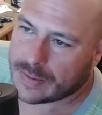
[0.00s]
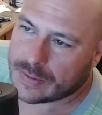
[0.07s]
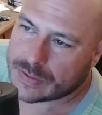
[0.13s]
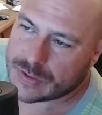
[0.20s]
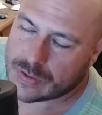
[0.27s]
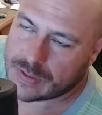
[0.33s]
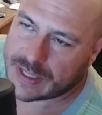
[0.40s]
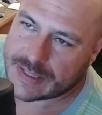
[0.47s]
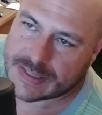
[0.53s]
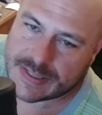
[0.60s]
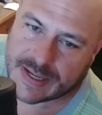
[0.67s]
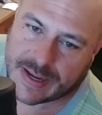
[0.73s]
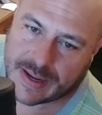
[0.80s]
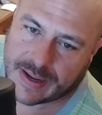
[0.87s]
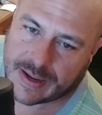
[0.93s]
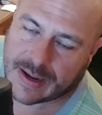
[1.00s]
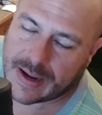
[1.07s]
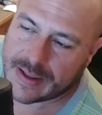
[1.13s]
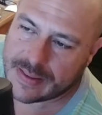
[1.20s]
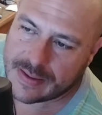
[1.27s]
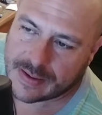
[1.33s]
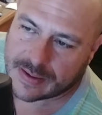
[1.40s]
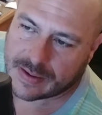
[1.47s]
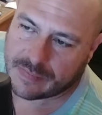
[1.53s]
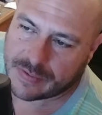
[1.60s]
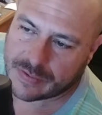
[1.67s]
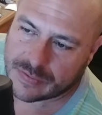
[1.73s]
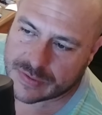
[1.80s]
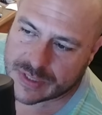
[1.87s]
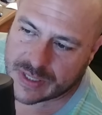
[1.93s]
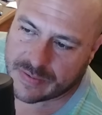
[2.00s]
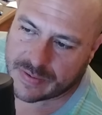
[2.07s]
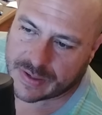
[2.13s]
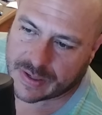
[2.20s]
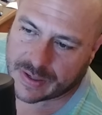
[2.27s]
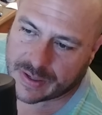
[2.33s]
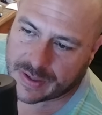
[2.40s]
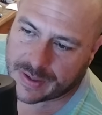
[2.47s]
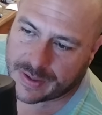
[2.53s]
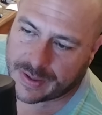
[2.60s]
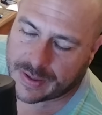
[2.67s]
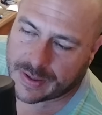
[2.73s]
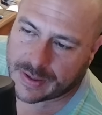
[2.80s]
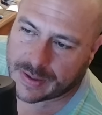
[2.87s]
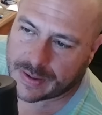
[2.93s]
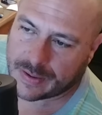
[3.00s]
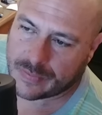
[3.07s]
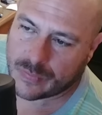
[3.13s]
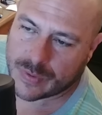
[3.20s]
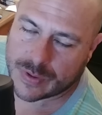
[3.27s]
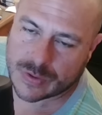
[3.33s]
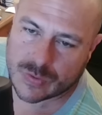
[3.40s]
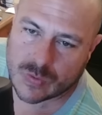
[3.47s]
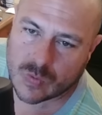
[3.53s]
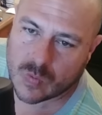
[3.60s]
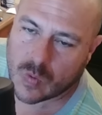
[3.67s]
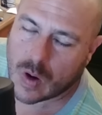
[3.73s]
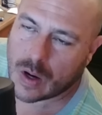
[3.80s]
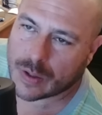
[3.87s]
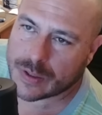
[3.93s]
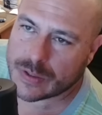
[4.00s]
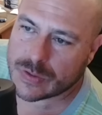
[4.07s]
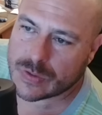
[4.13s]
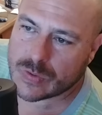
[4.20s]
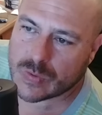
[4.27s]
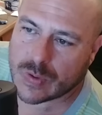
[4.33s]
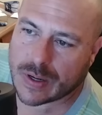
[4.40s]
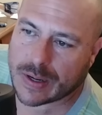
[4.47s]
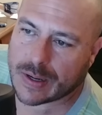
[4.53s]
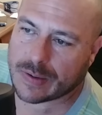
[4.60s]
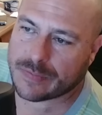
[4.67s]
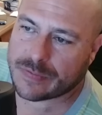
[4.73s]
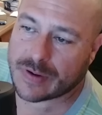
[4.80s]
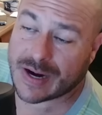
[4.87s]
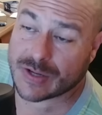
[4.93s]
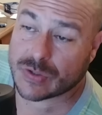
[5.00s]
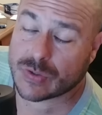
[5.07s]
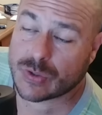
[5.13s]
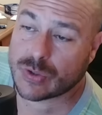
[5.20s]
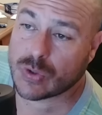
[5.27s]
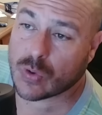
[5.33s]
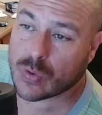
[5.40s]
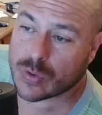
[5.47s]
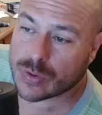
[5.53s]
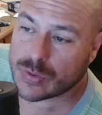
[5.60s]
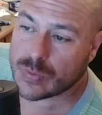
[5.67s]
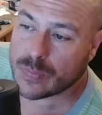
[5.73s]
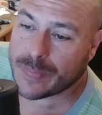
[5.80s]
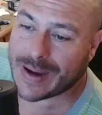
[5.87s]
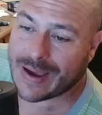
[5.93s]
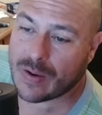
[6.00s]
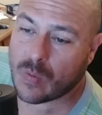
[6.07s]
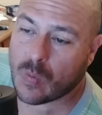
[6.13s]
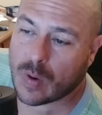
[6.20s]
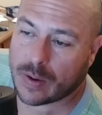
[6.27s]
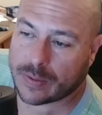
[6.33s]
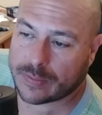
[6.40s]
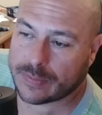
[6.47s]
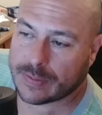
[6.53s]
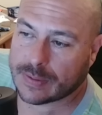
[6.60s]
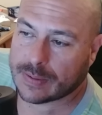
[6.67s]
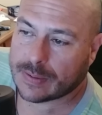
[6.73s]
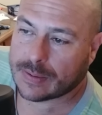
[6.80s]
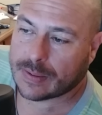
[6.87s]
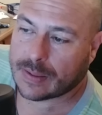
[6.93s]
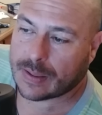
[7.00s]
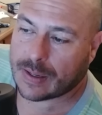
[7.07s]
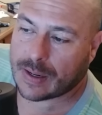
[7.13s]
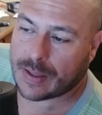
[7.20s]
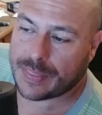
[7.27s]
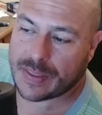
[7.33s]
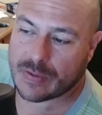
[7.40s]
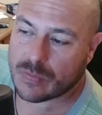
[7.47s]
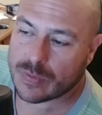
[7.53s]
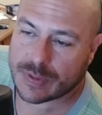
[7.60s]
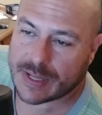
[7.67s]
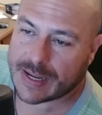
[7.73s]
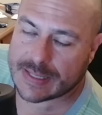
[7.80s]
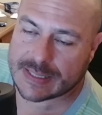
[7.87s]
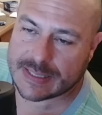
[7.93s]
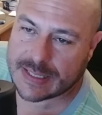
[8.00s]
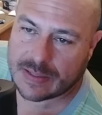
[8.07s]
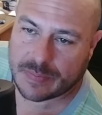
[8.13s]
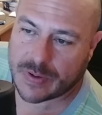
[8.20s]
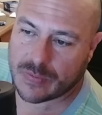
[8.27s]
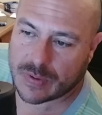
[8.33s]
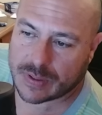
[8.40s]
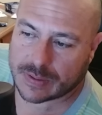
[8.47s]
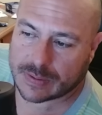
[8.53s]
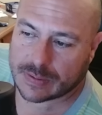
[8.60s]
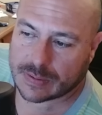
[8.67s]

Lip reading: So let's say I didn't have a Note 7 and I were to walk into a Verizon store to buy one, they will not sell me one.